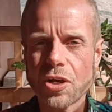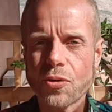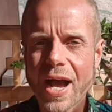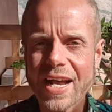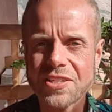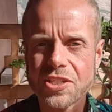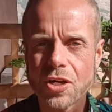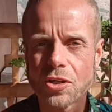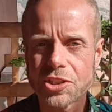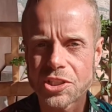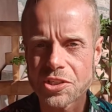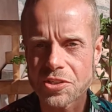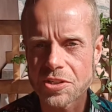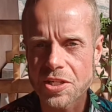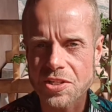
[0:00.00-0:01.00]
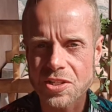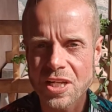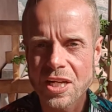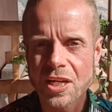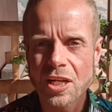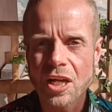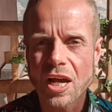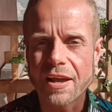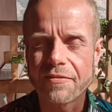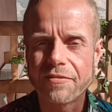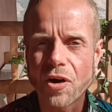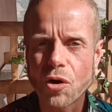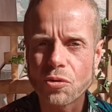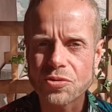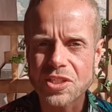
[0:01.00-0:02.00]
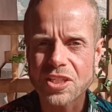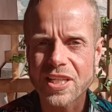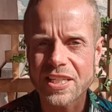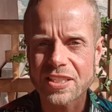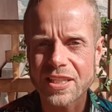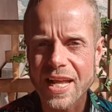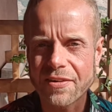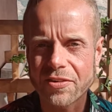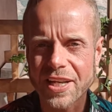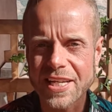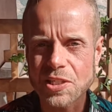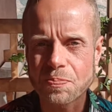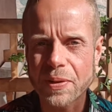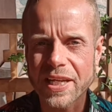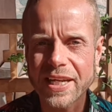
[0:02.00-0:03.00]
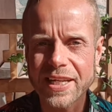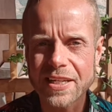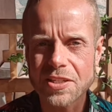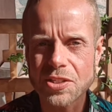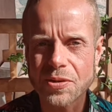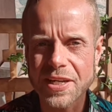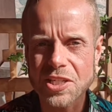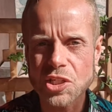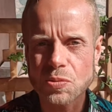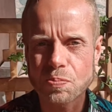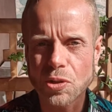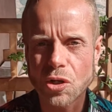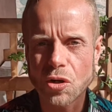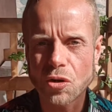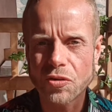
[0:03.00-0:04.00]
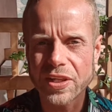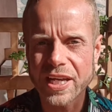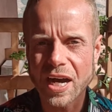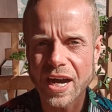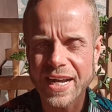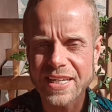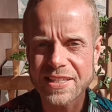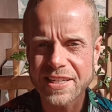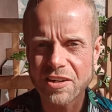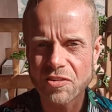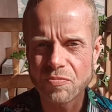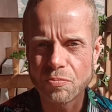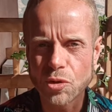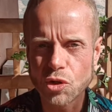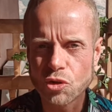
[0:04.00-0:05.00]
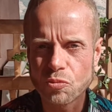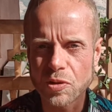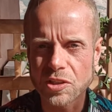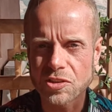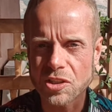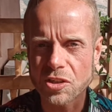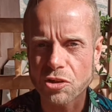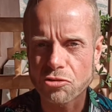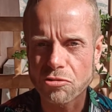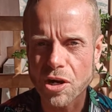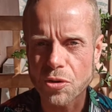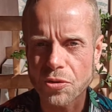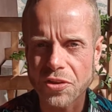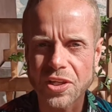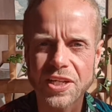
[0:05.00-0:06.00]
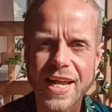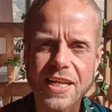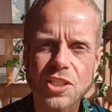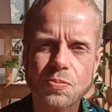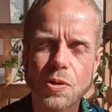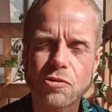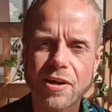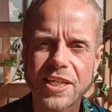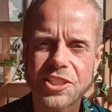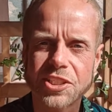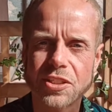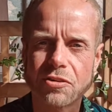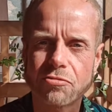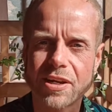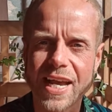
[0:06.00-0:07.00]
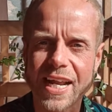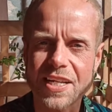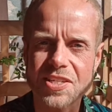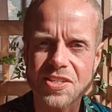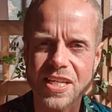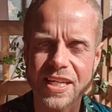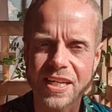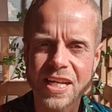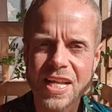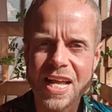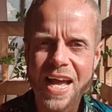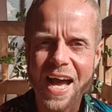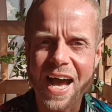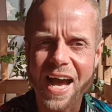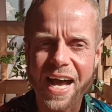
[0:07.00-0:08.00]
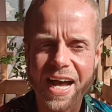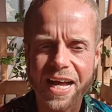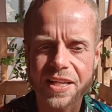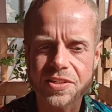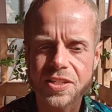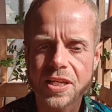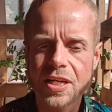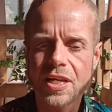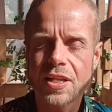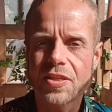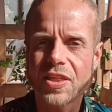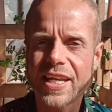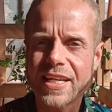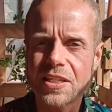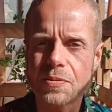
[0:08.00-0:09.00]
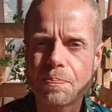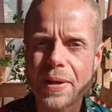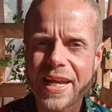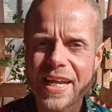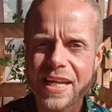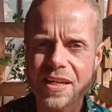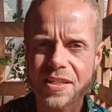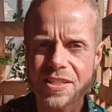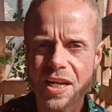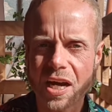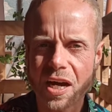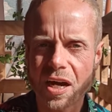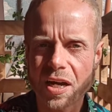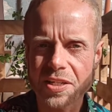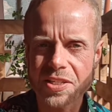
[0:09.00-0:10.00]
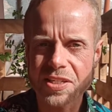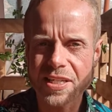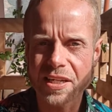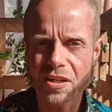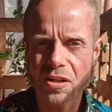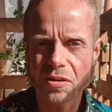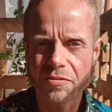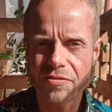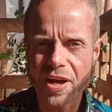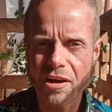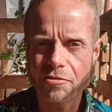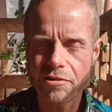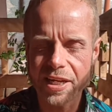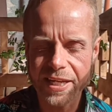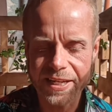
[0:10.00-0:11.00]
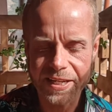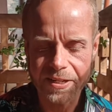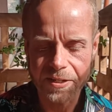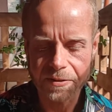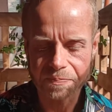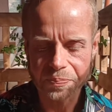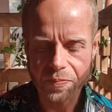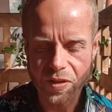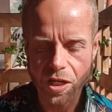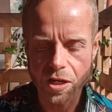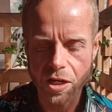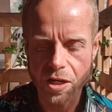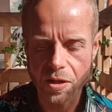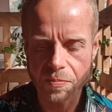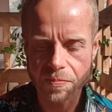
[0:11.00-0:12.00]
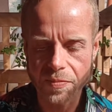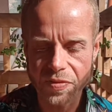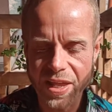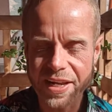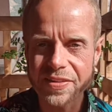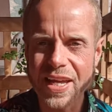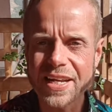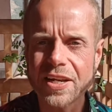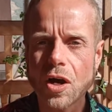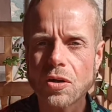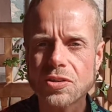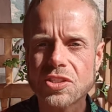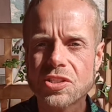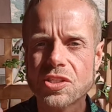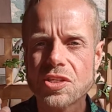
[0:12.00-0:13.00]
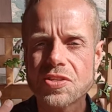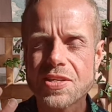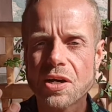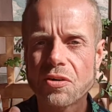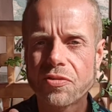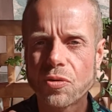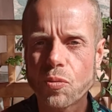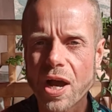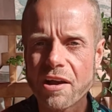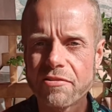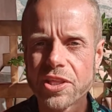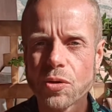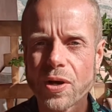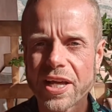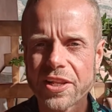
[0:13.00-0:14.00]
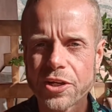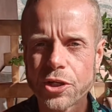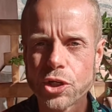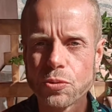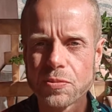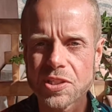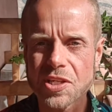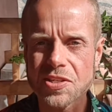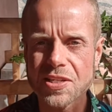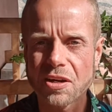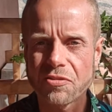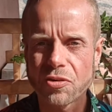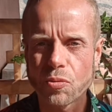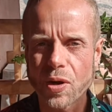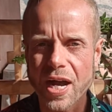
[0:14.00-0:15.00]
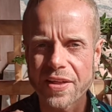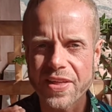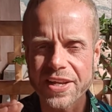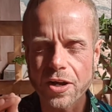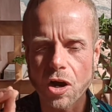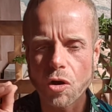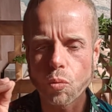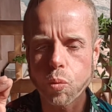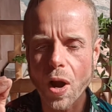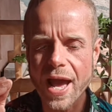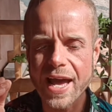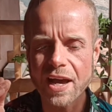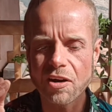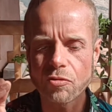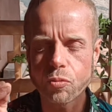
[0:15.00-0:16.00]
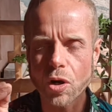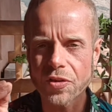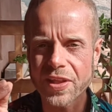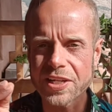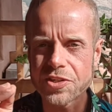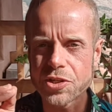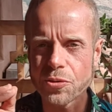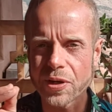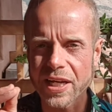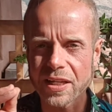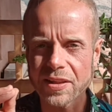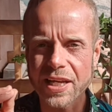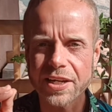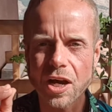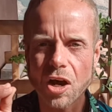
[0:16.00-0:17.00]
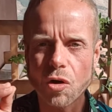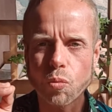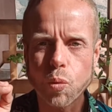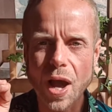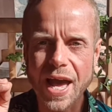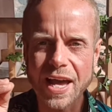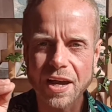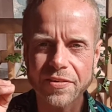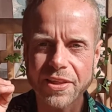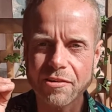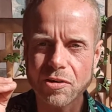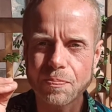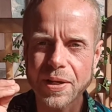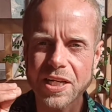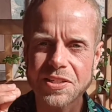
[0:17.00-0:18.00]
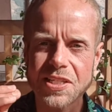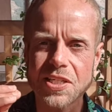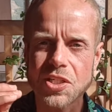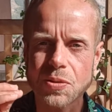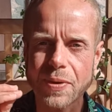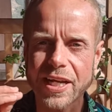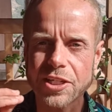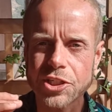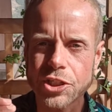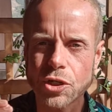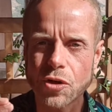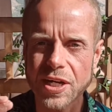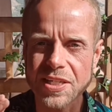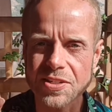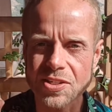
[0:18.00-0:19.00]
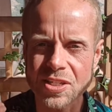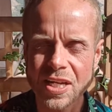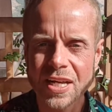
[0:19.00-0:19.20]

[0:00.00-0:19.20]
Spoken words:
as consciousness evolves to this level, it's beginning to explore the idea of movement and growth and exploration of reality. And these beings are still very they're not self-aware in the way that humans are self-aware. They're not aware of what they're doing. They're not aware of their ability to make choice.